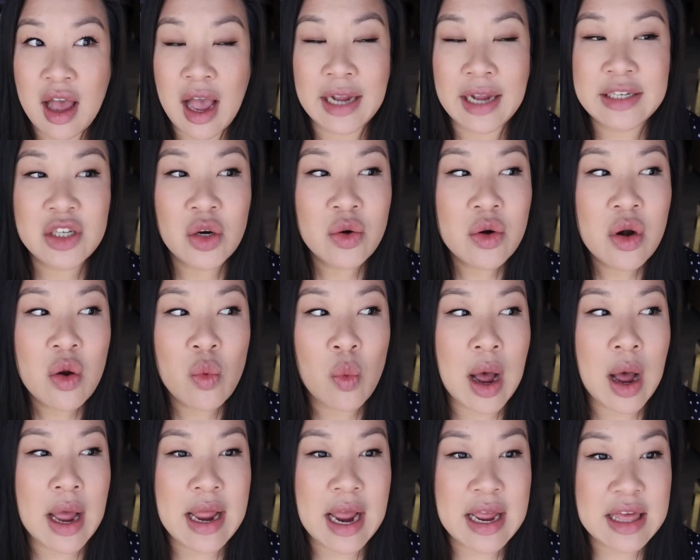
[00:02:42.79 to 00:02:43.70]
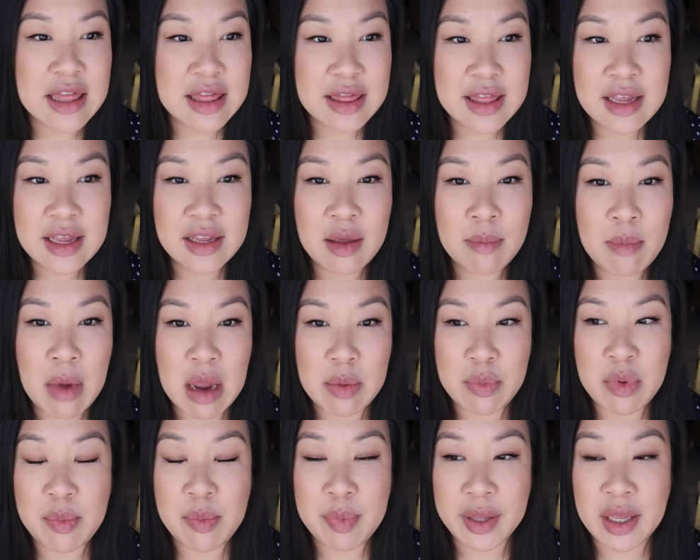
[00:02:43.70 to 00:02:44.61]
I don't know why. I think it
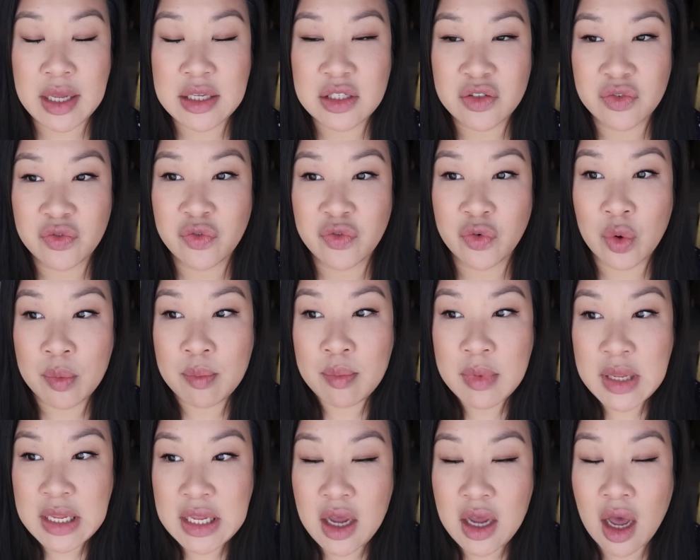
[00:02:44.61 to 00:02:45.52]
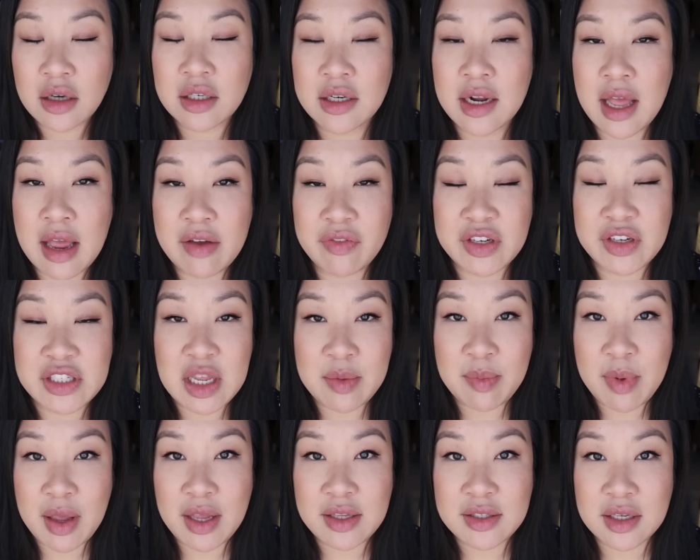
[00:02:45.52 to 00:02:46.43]
might be because for me on an everyday
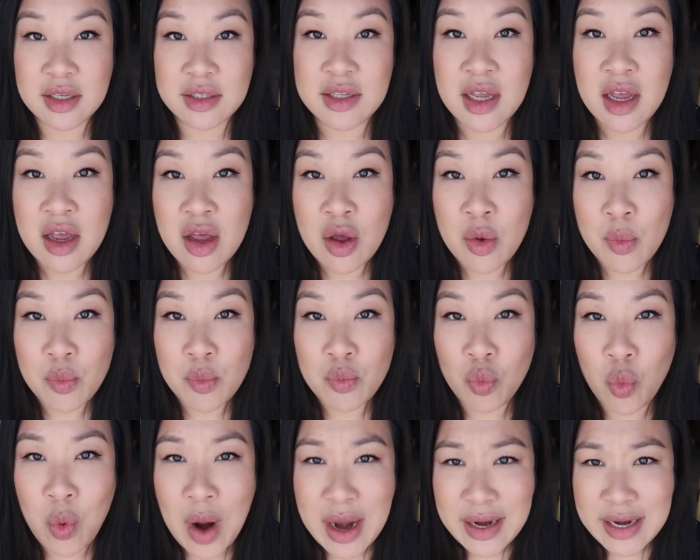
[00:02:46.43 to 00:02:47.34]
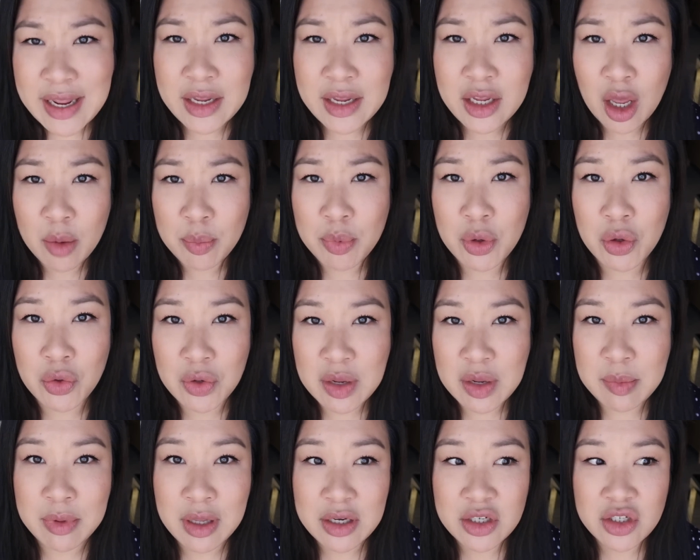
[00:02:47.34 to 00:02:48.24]
basis, wetting a
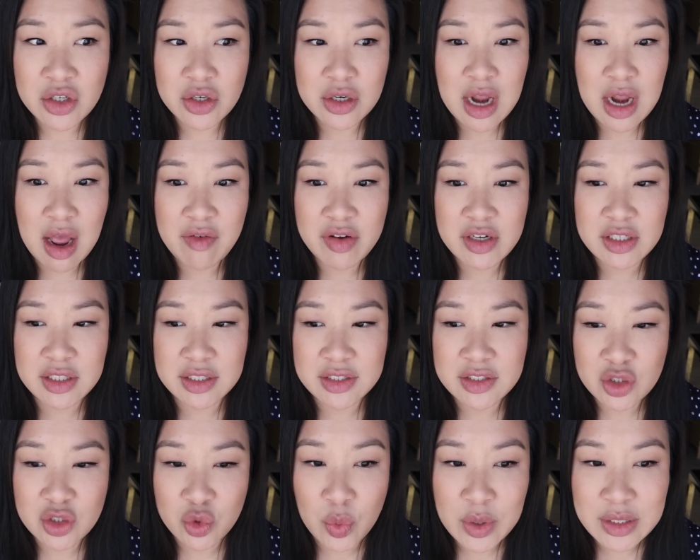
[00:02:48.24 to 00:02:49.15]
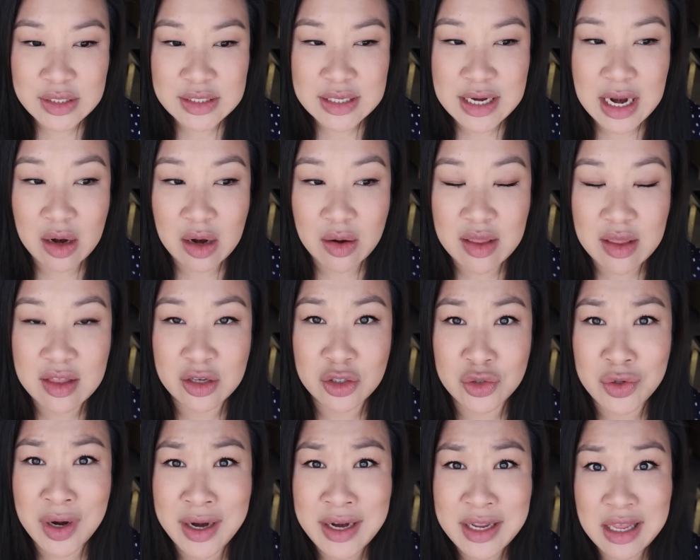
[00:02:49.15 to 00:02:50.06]
beauty blender and having to like squeeze it out and then
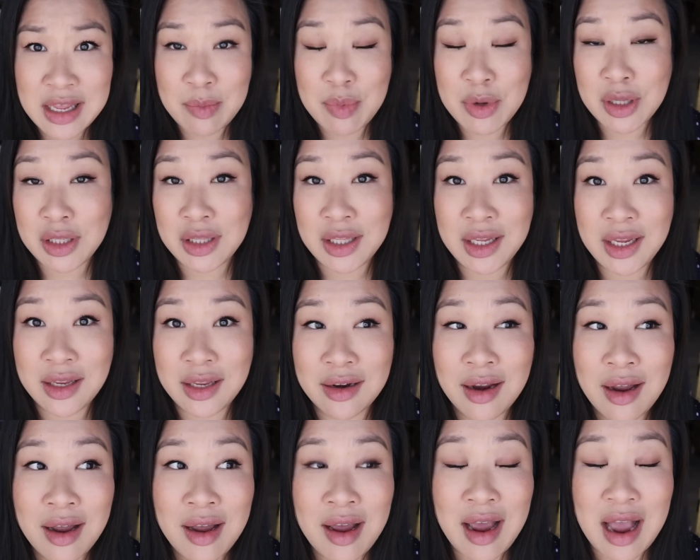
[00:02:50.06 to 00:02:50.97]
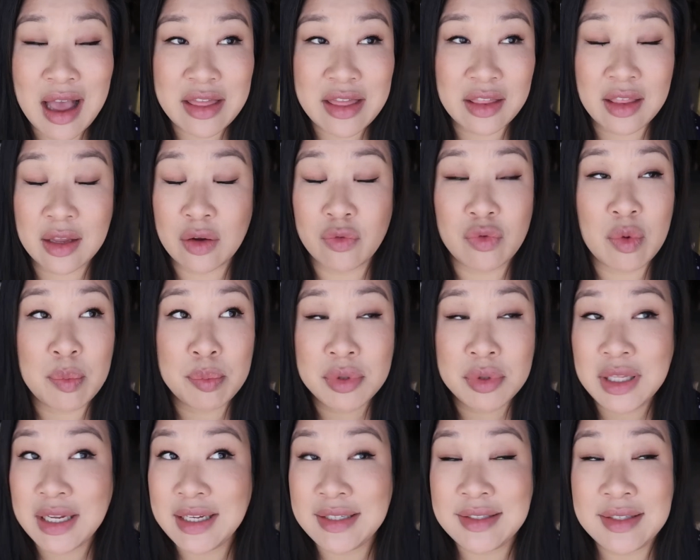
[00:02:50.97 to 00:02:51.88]
trying to keep it clean and then like
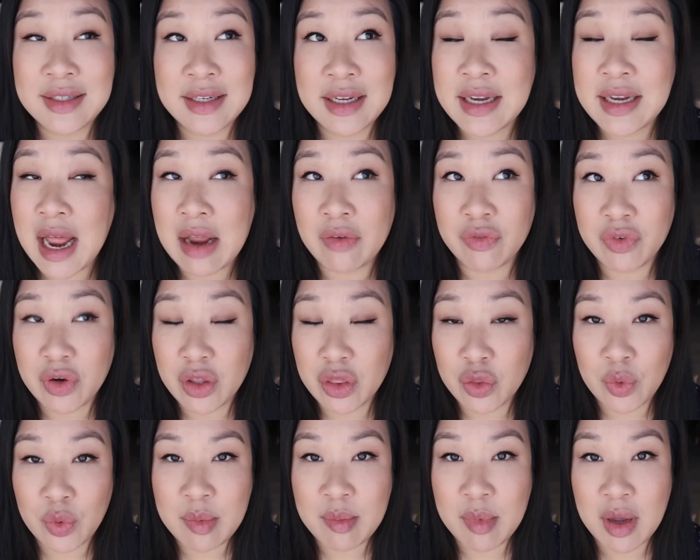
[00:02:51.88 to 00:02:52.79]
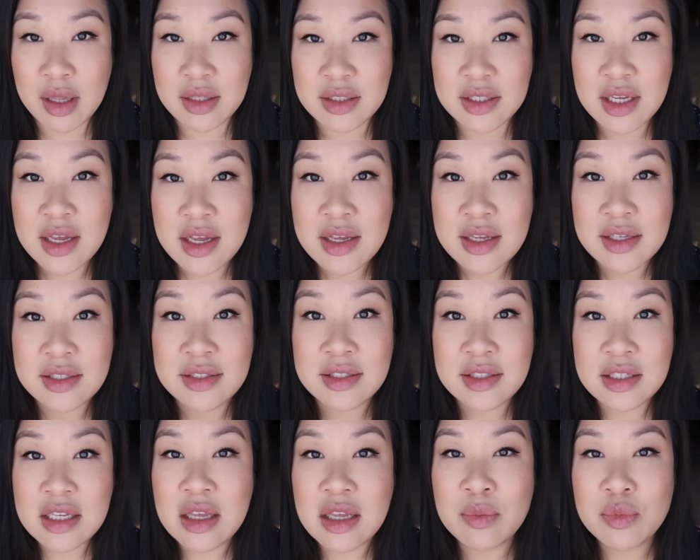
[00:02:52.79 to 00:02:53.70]
replacing it every 3 months
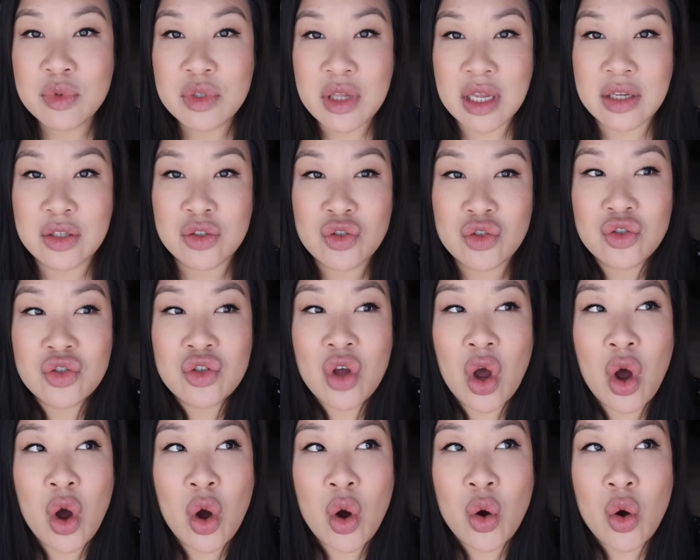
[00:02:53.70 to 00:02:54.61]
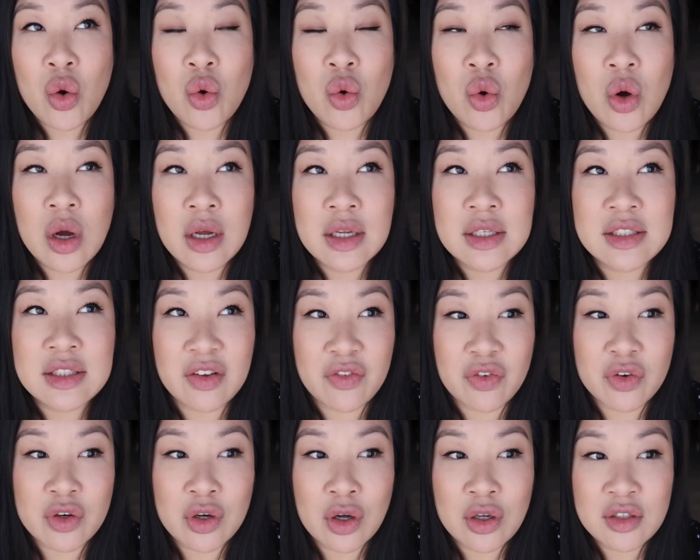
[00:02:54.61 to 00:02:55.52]
seems like so
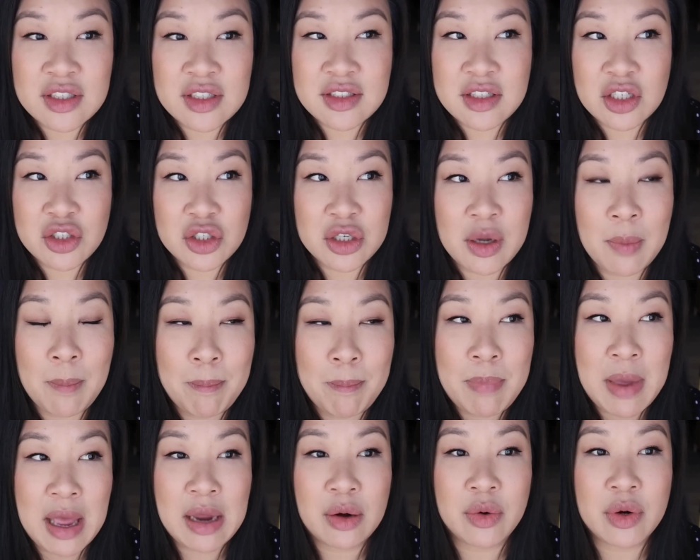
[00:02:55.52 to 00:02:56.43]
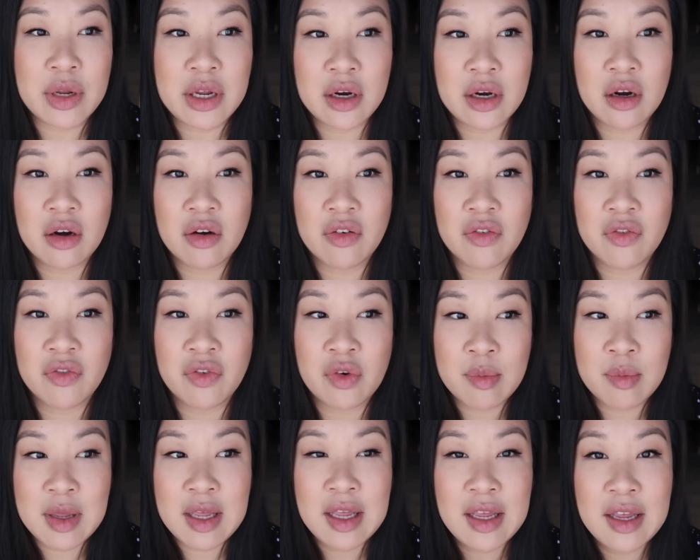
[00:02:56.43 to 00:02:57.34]
difficult. It's such like a barrier for
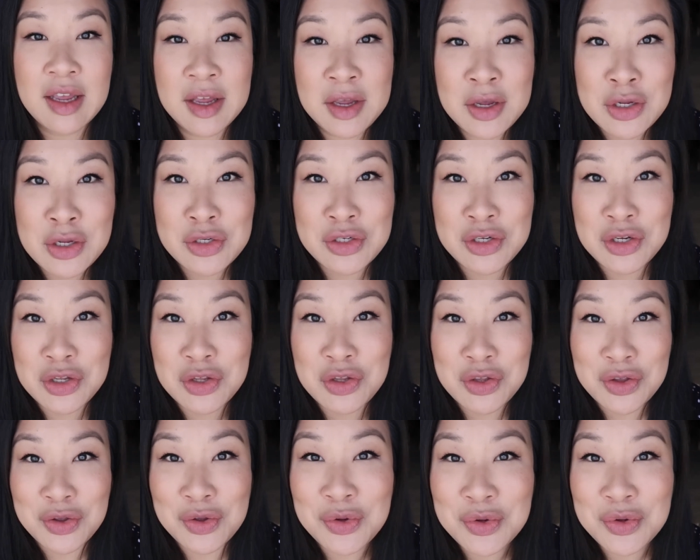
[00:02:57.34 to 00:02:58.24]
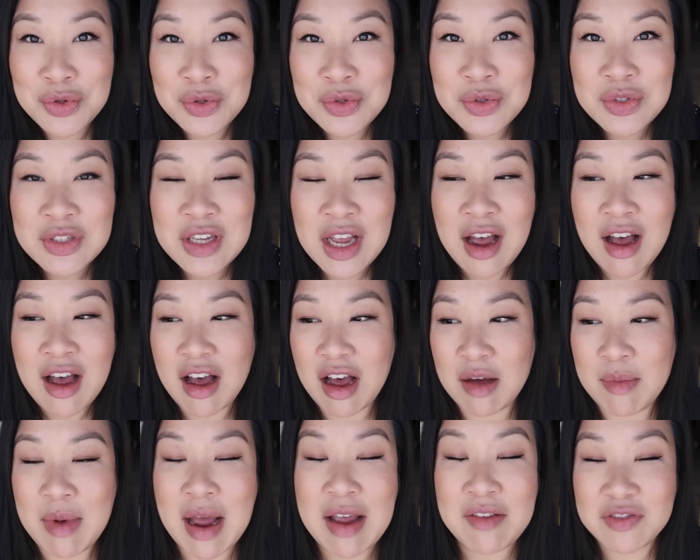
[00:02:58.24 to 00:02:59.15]
me to use.
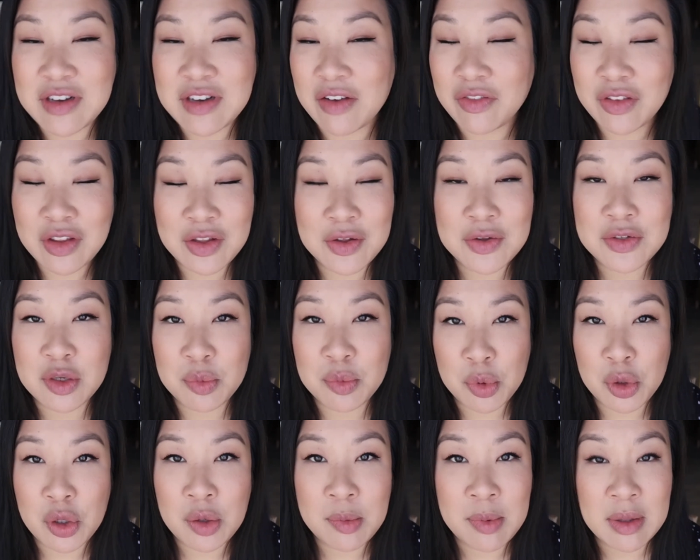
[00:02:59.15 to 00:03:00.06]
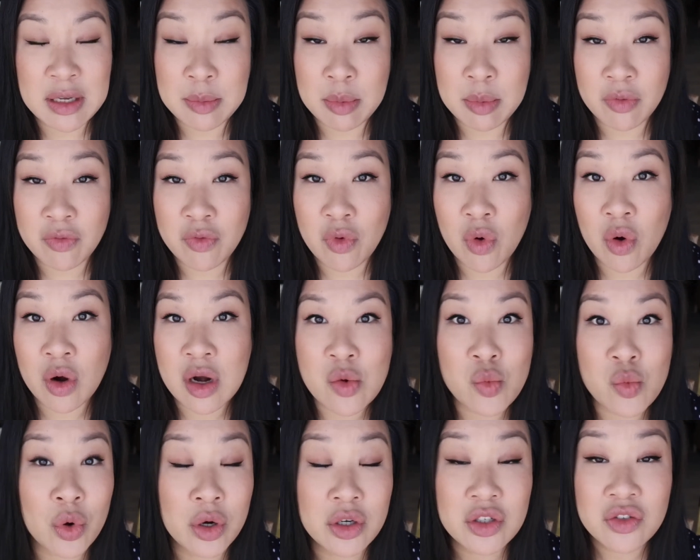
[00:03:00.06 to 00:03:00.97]
I've definitely used a beauty blender before.
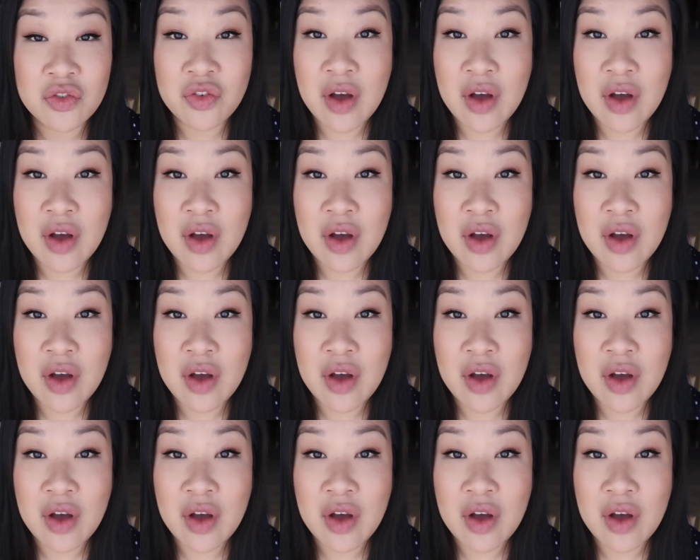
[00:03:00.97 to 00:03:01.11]
It works